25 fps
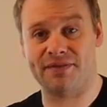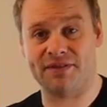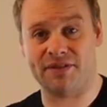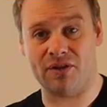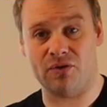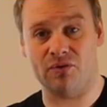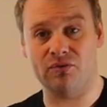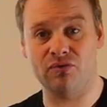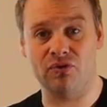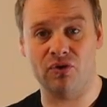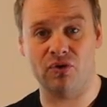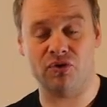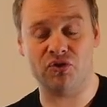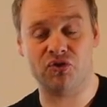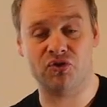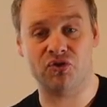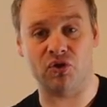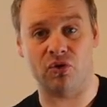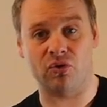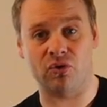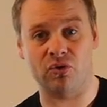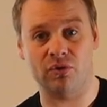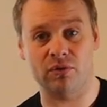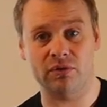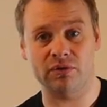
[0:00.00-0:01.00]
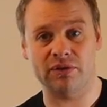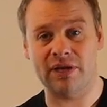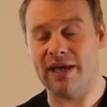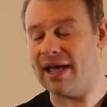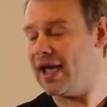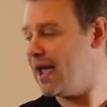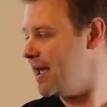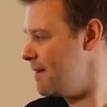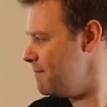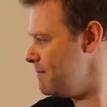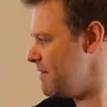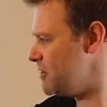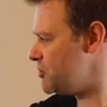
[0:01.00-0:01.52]
and they've still not sold,
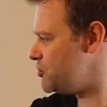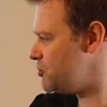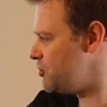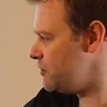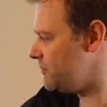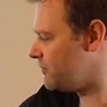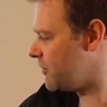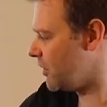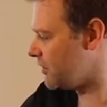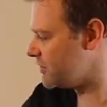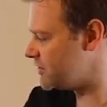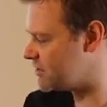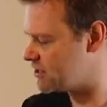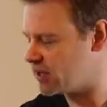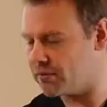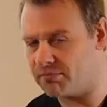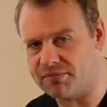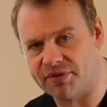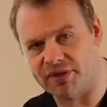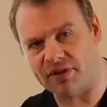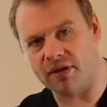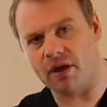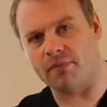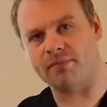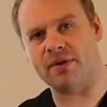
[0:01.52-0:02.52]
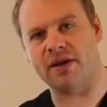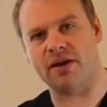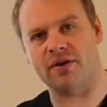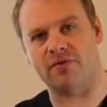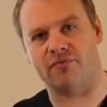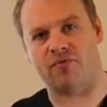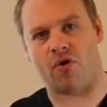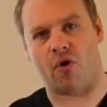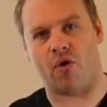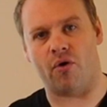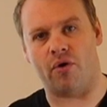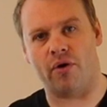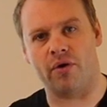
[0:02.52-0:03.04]
it means you've done something up
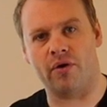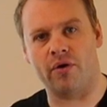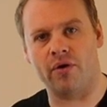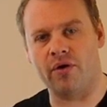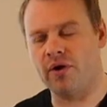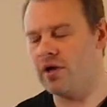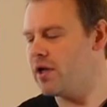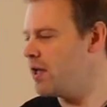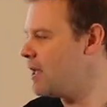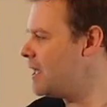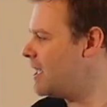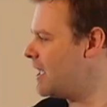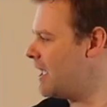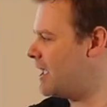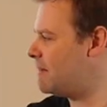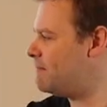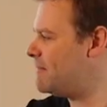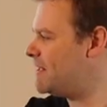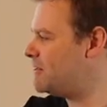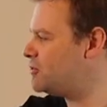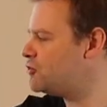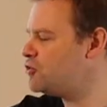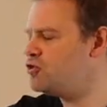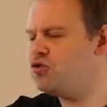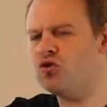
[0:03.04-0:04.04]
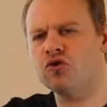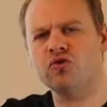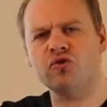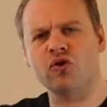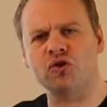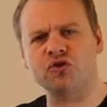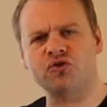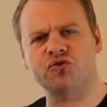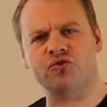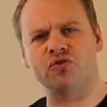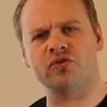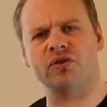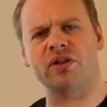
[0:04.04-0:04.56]
here wrong. It means you're
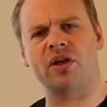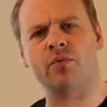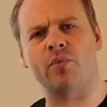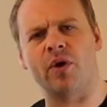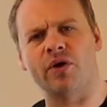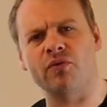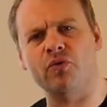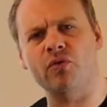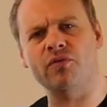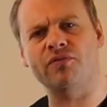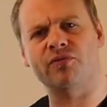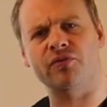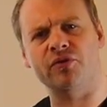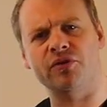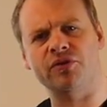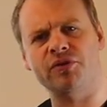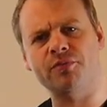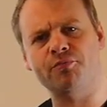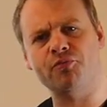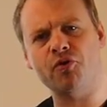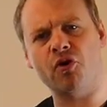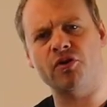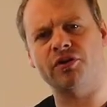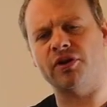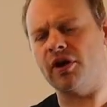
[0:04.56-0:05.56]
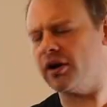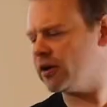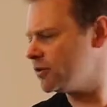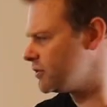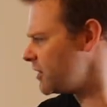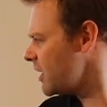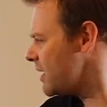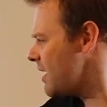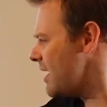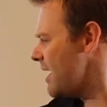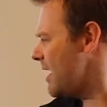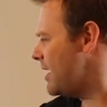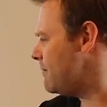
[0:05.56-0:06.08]
not truly won over on the
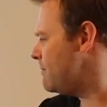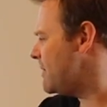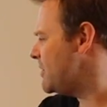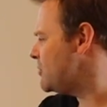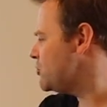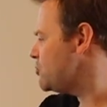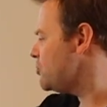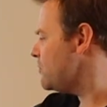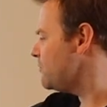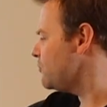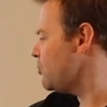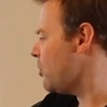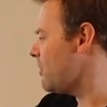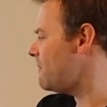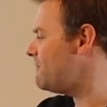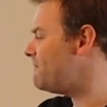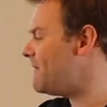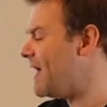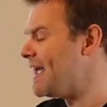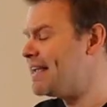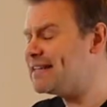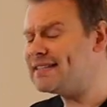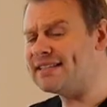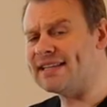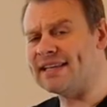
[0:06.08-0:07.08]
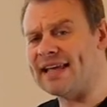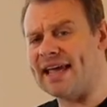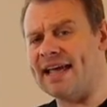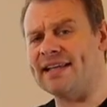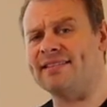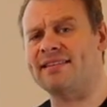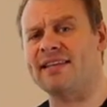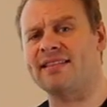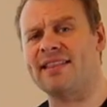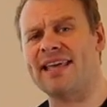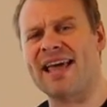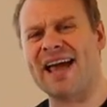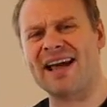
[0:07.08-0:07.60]
product. It means you've not
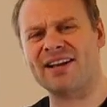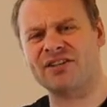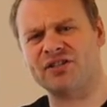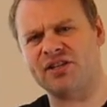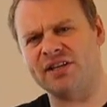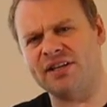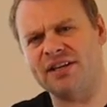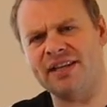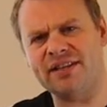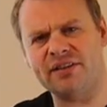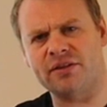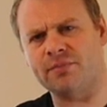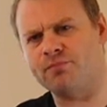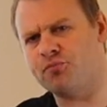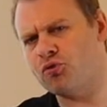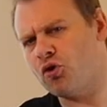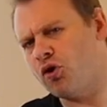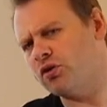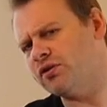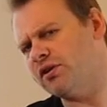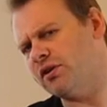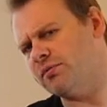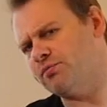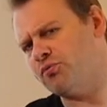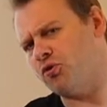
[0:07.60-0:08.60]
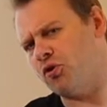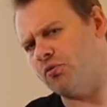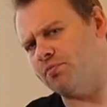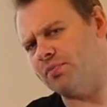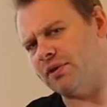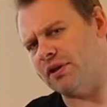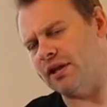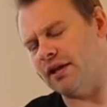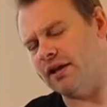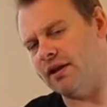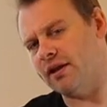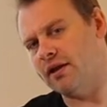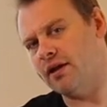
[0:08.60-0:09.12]
investigated that they actually need the product
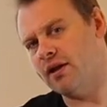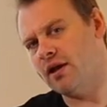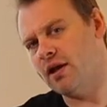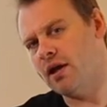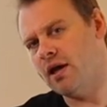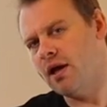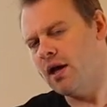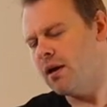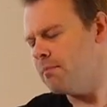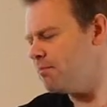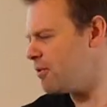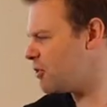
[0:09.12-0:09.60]
properly.